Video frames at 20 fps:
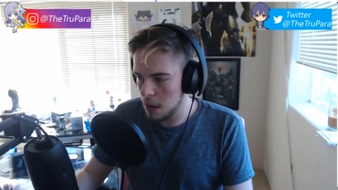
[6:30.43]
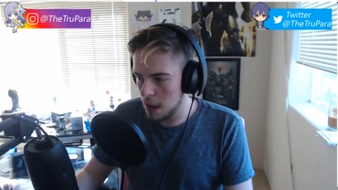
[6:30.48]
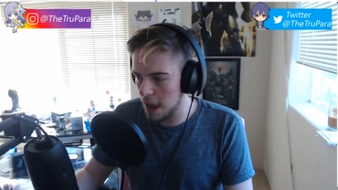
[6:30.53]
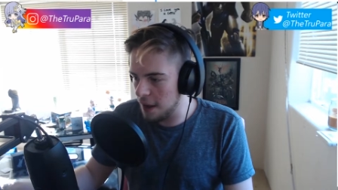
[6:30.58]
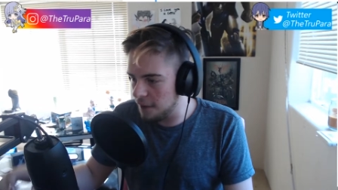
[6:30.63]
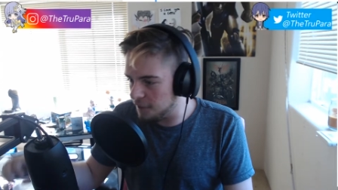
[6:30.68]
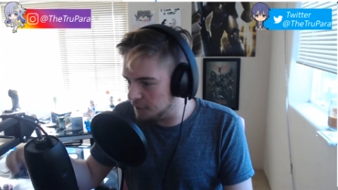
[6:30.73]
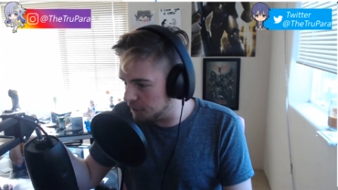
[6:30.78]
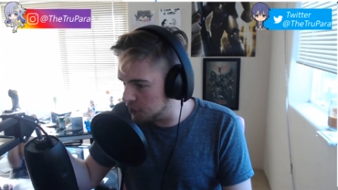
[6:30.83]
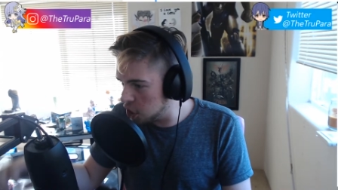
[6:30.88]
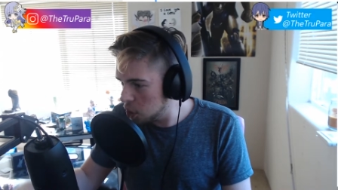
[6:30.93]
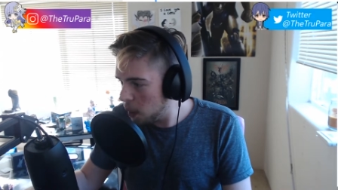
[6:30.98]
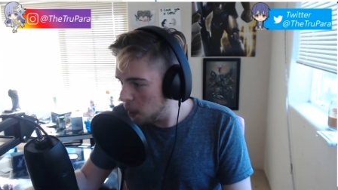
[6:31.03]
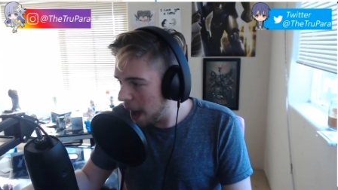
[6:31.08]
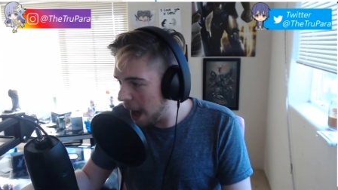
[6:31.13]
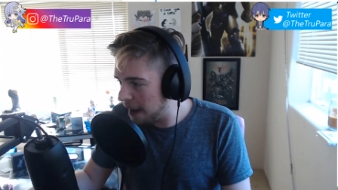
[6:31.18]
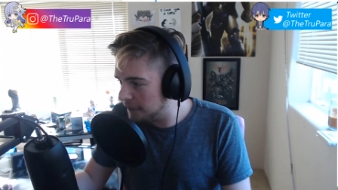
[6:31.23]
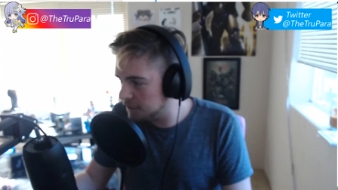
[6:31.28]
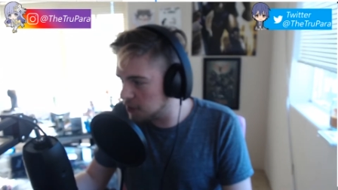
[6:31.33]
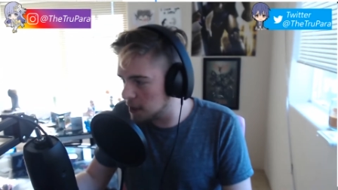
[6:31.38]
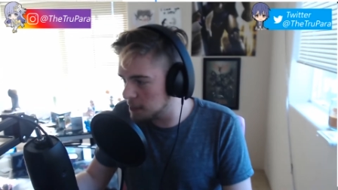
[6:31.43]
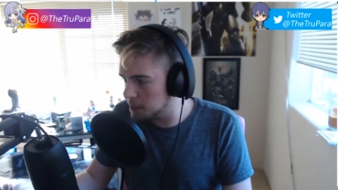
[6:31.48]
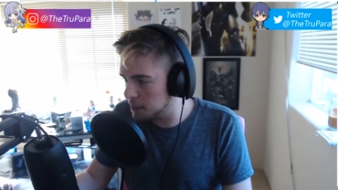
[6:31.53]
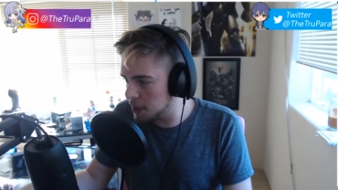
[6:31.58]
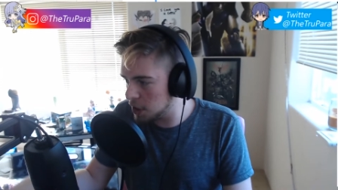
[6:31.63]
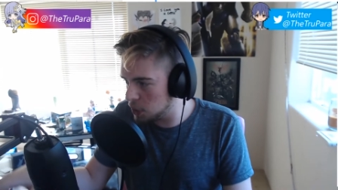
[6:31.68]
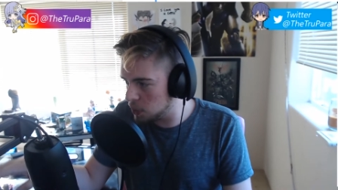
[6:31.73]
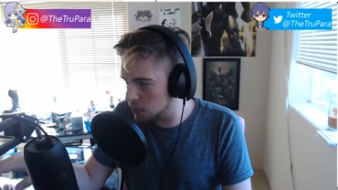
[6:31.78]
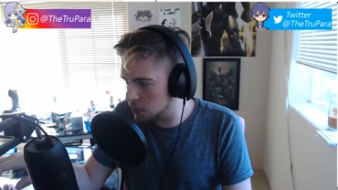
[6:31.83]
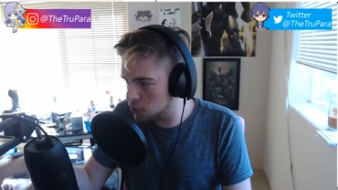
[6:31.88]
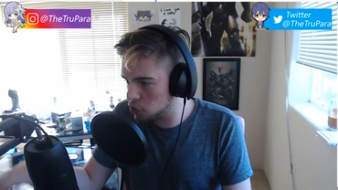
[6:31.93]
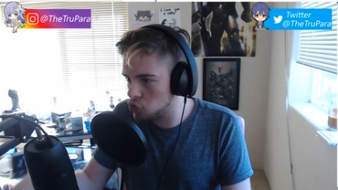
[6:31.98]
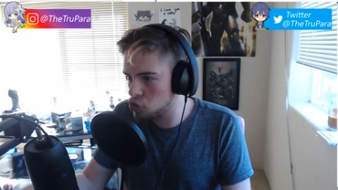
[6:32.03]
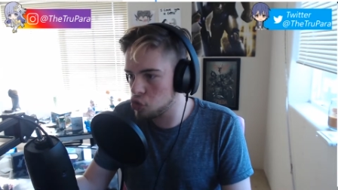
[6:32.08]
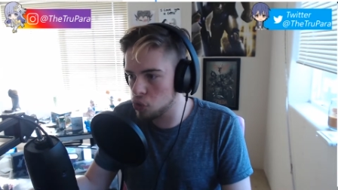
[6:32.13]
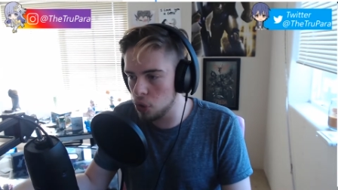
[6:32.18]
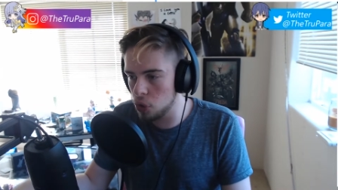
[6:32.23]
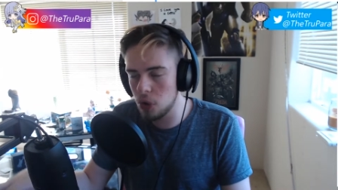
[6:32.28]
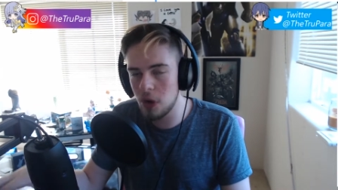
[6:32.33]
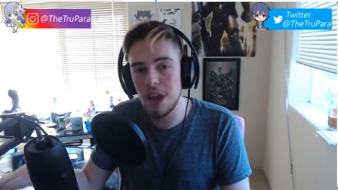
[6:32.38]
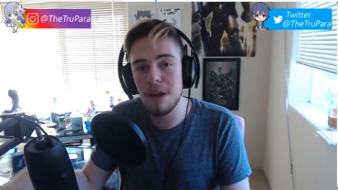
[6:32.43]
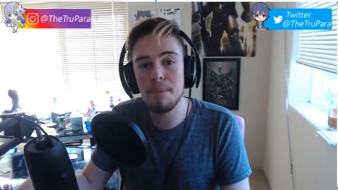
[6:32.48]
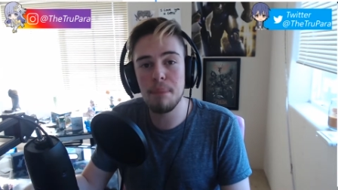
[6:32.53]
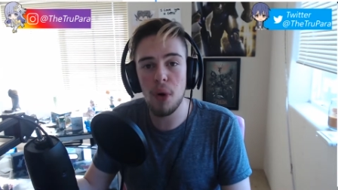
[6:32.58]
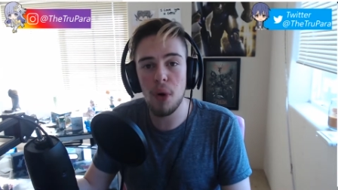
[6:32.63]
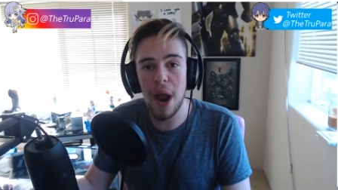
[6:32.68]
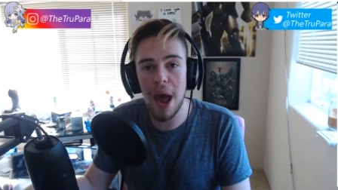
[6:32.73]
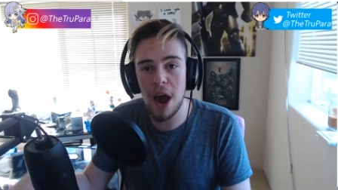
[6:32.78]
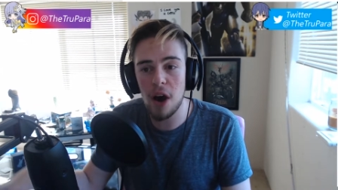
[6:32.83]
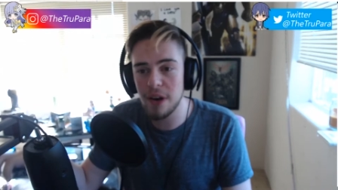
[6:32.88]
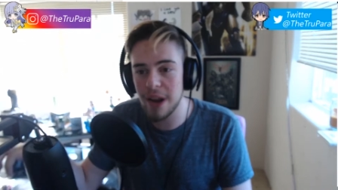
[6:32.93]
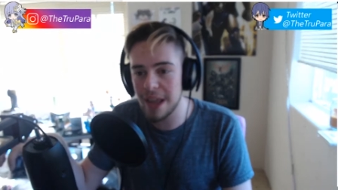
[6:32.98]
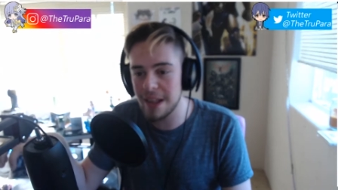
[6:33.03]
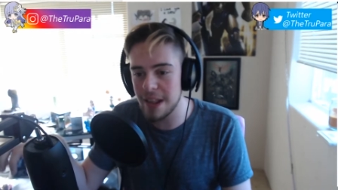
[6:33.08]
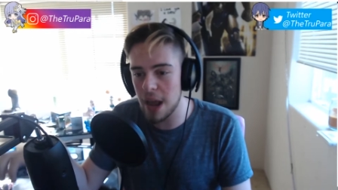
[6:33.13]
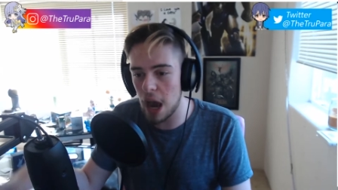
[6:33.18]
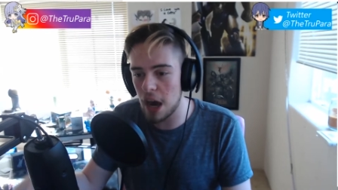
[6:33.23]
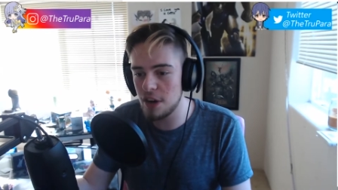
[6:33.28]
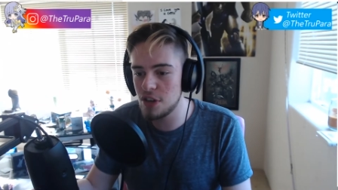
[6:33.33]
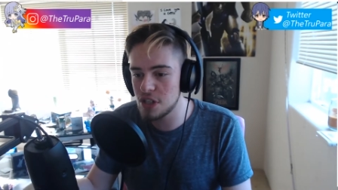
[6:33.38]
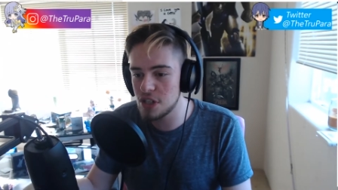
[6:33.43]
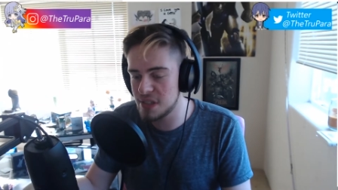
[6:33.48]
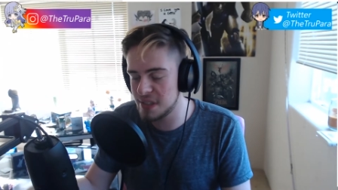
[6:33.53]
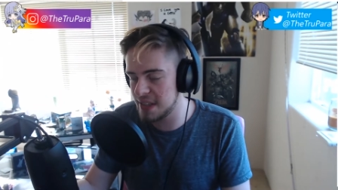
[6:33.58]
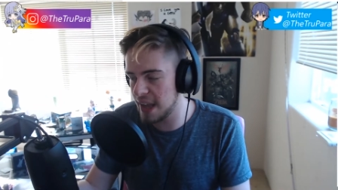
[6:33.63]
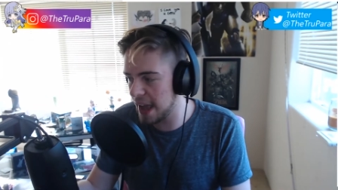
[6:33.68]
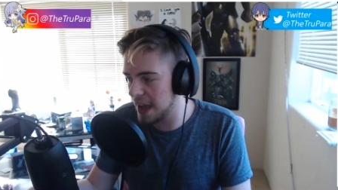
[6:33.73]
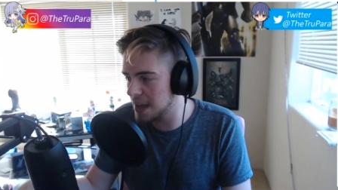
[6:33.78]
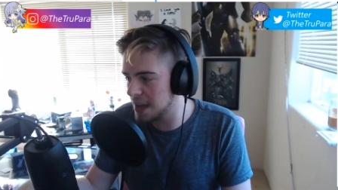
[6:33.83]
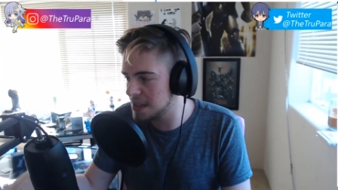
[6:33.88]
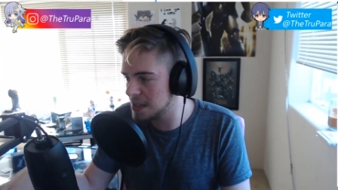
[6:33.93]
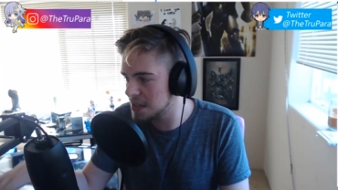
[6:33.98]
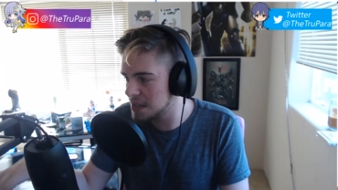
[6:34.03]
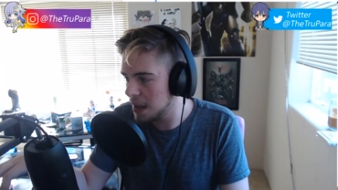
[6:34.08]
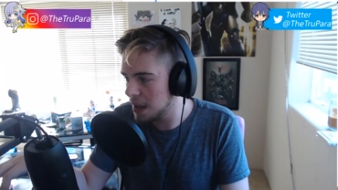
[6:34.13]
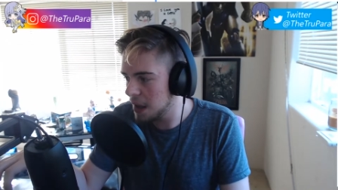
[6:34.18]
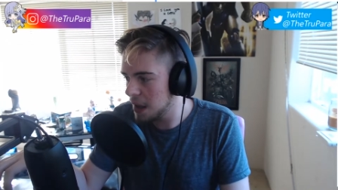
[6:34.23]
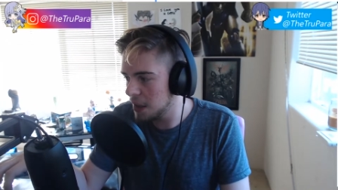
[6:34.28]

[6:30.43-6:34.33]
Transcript: If you have somebody who is truly proud and understands